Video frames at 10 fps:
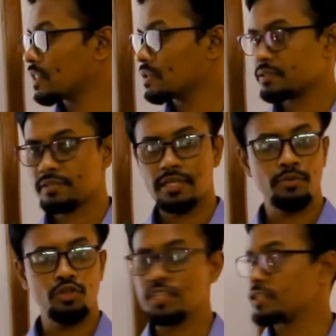Some
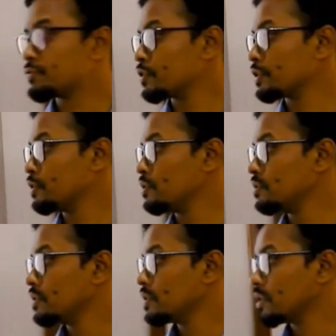questions for you.
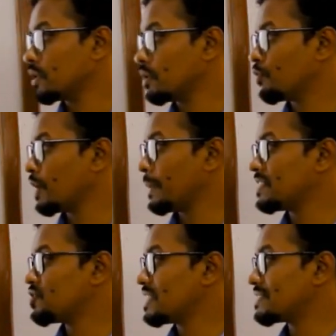Why
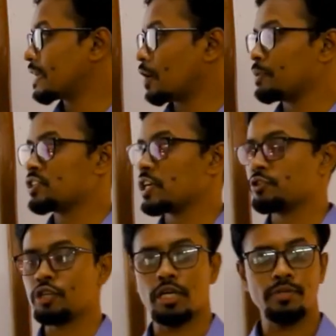benzene is an aromatic
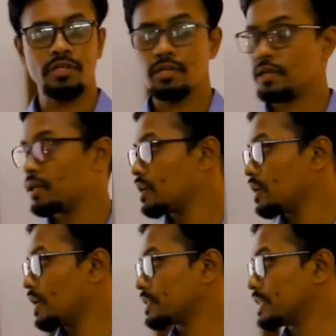hydrocarbon?
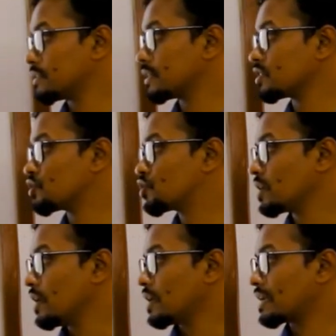Then does
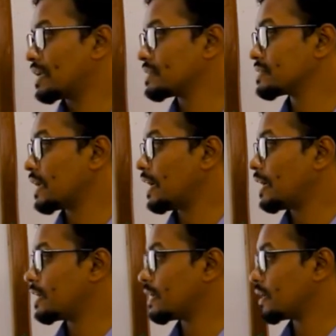
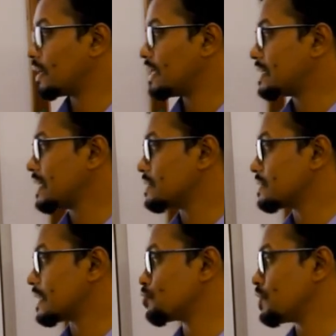ethane
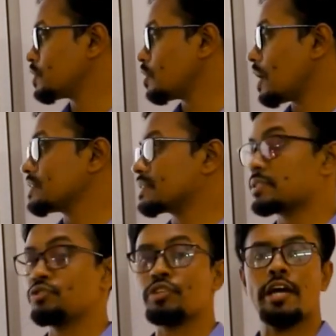saturated or
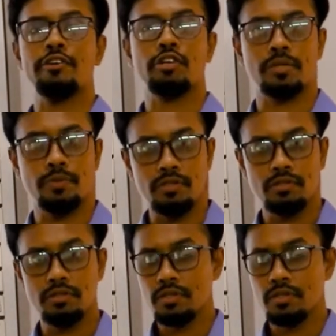unsaturated hydrocarbon?